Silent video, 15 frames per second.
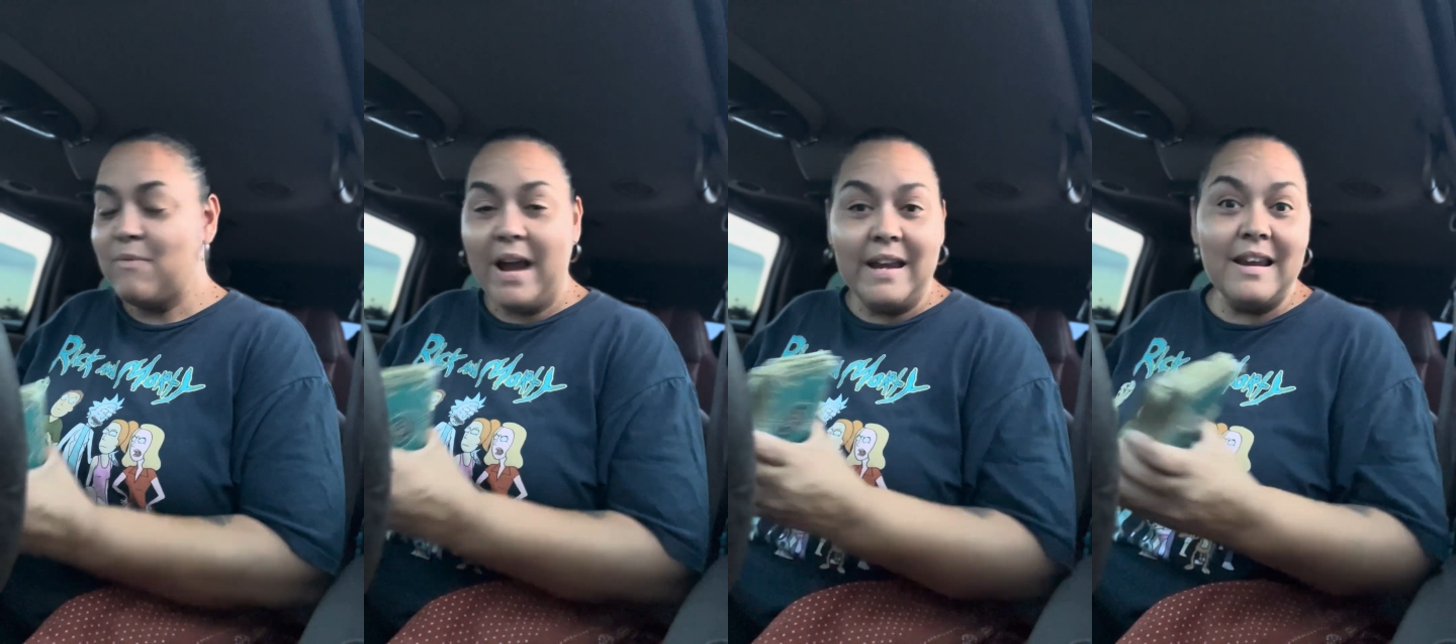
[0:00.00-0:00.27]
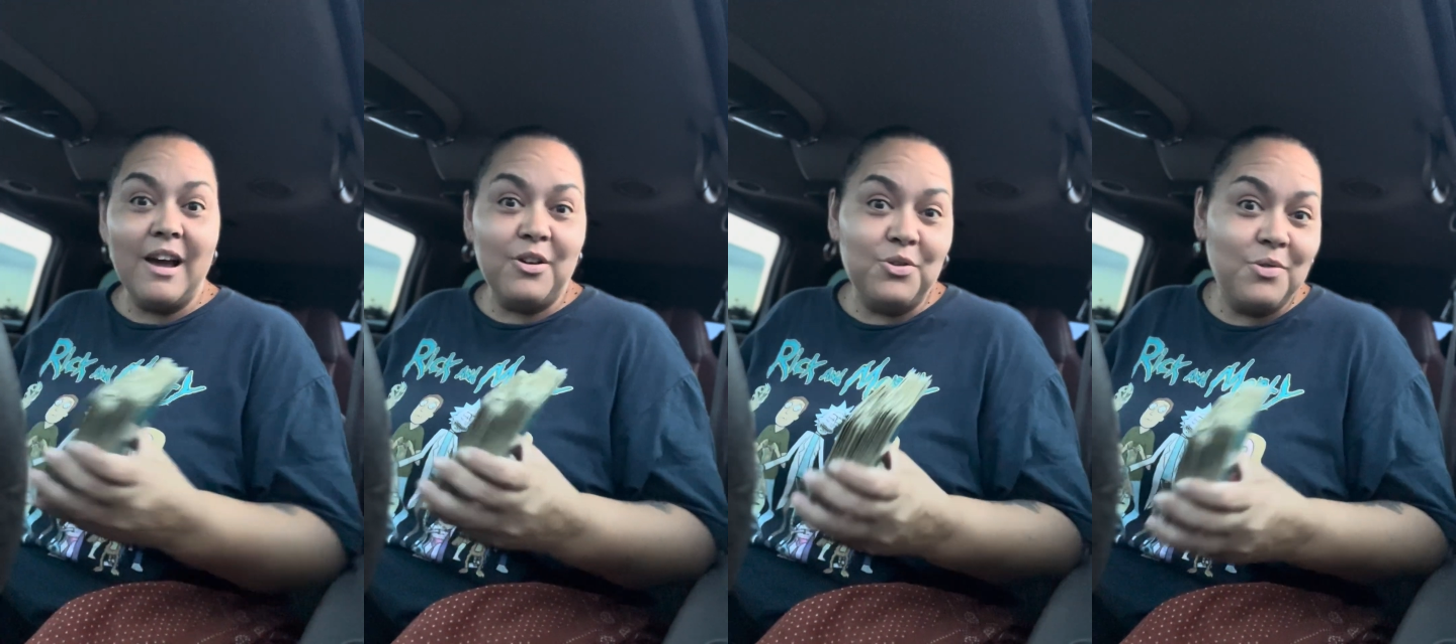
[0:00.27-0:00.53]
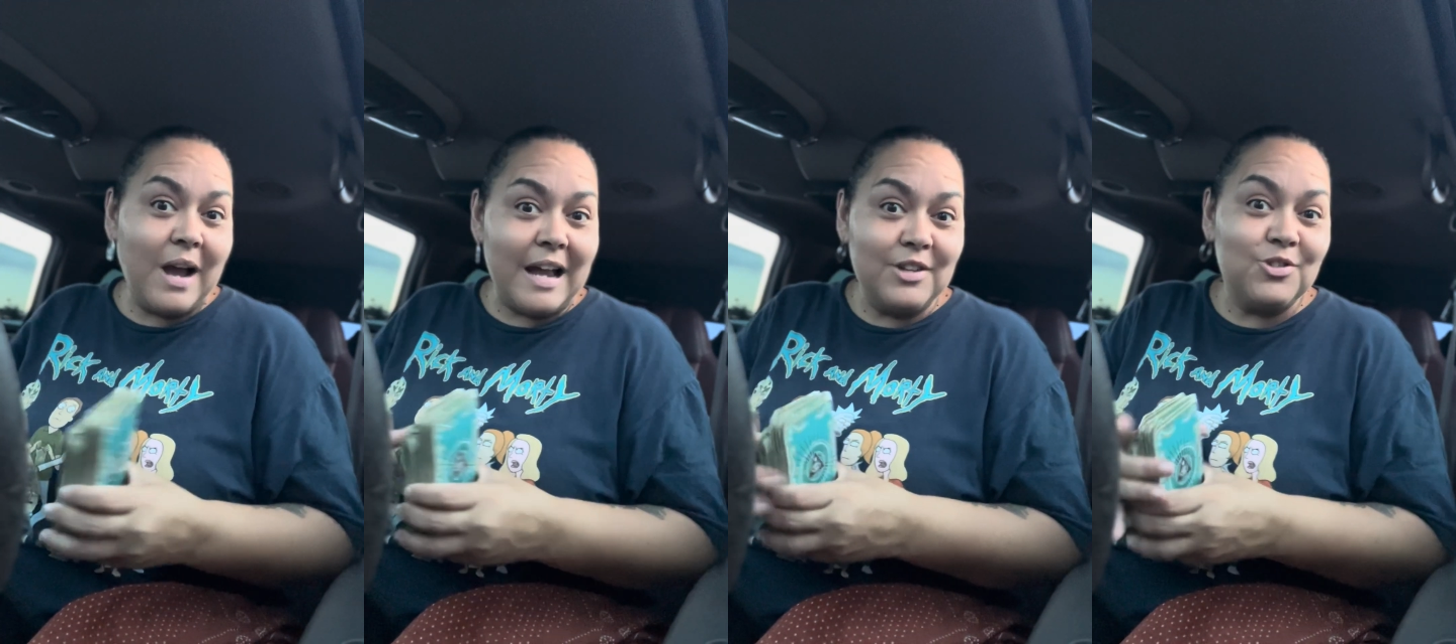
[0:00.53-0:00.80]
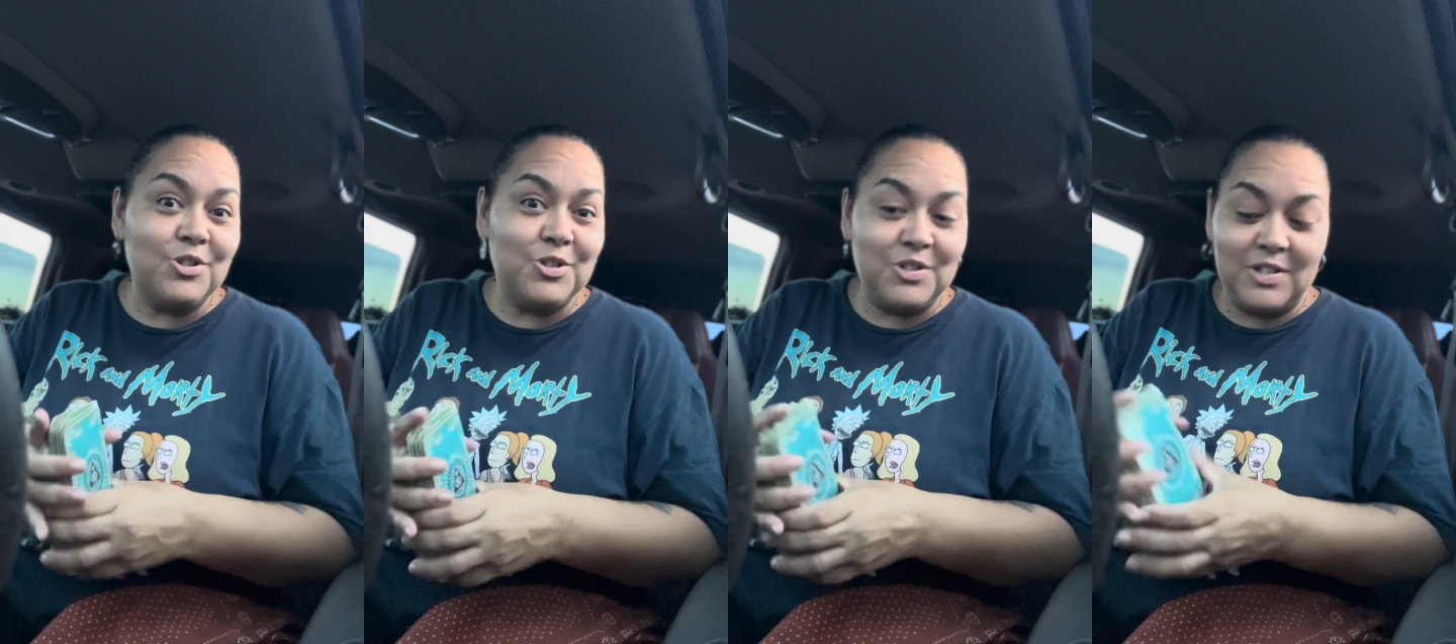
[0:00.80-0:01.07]
right now, you
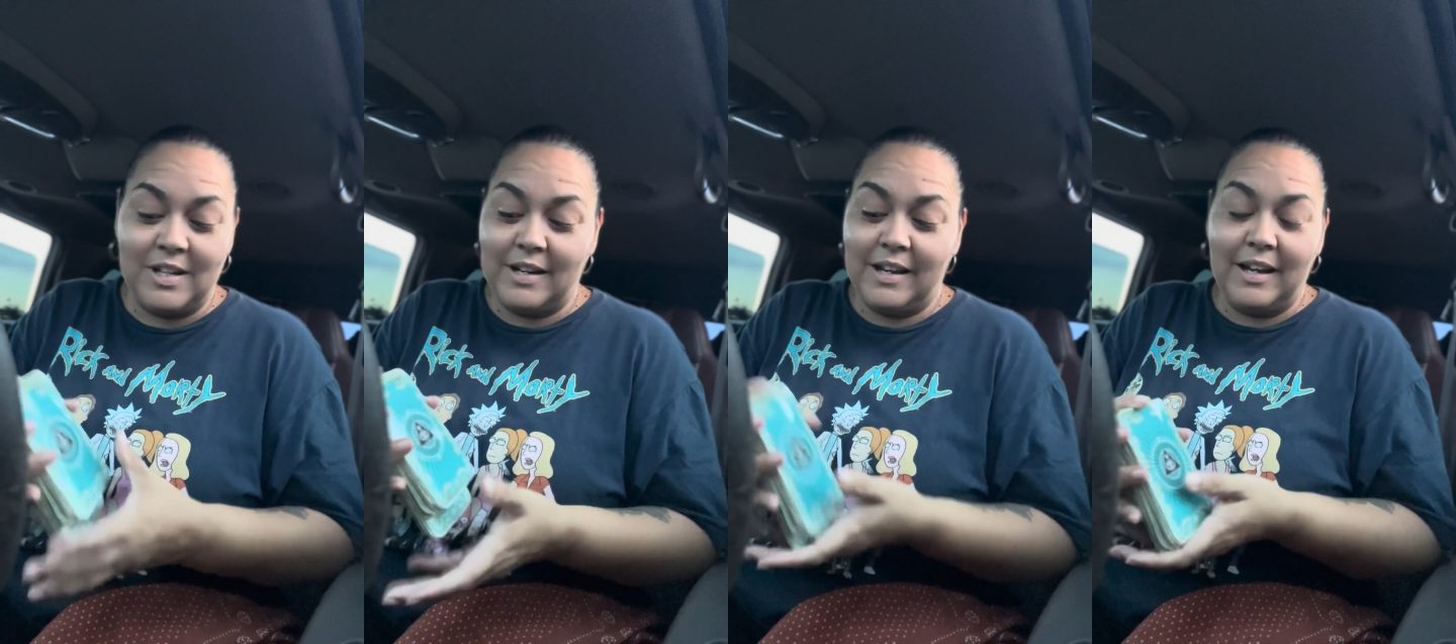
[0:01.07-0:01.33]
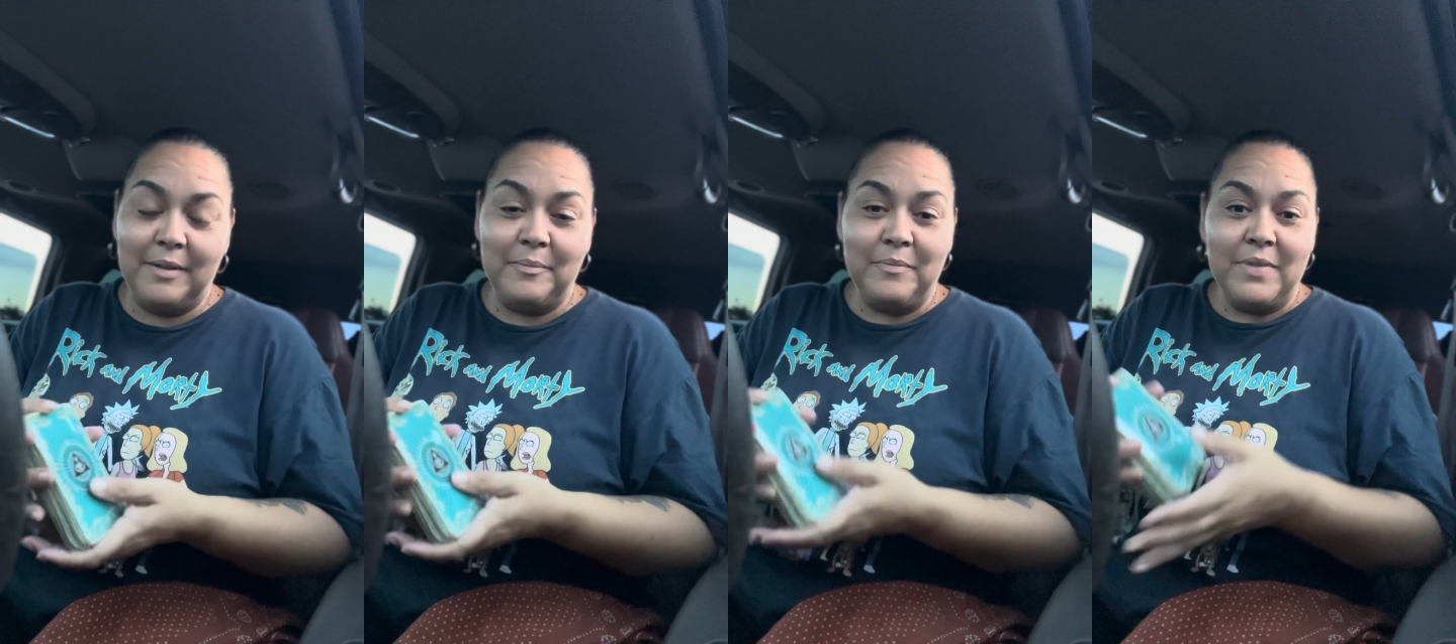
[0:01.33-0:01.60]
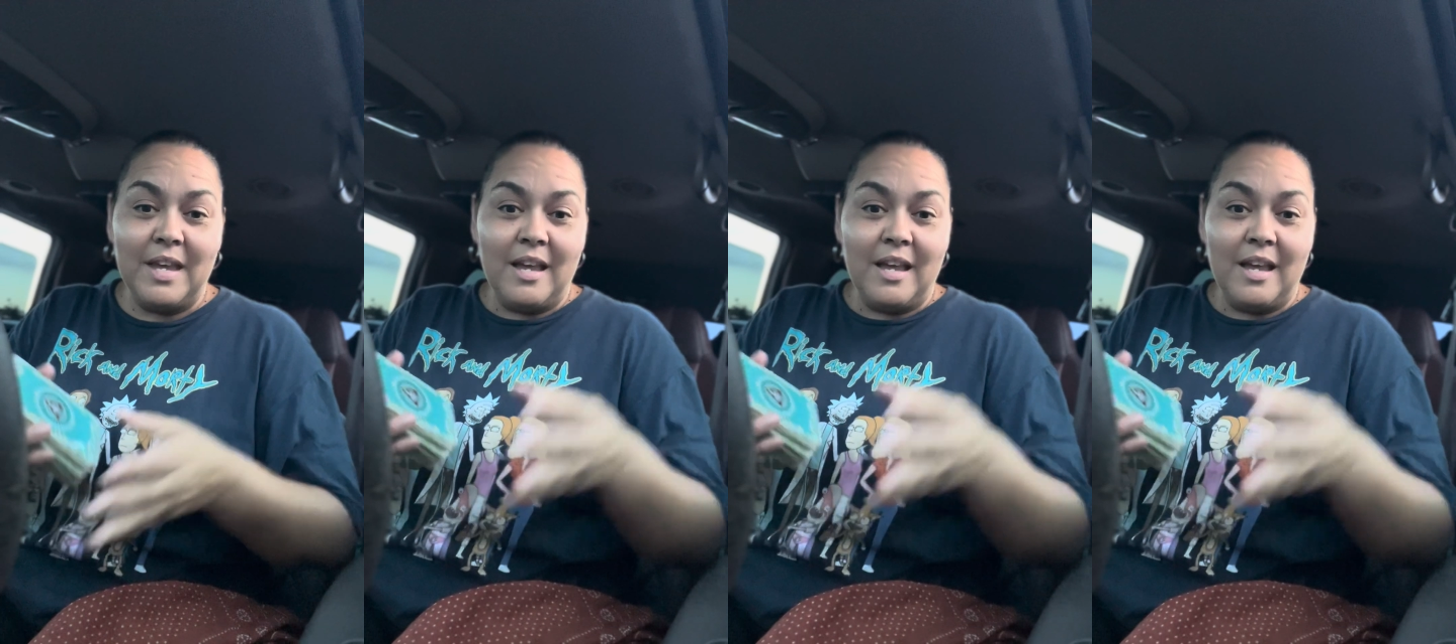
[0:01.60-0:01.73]
guys are sitting.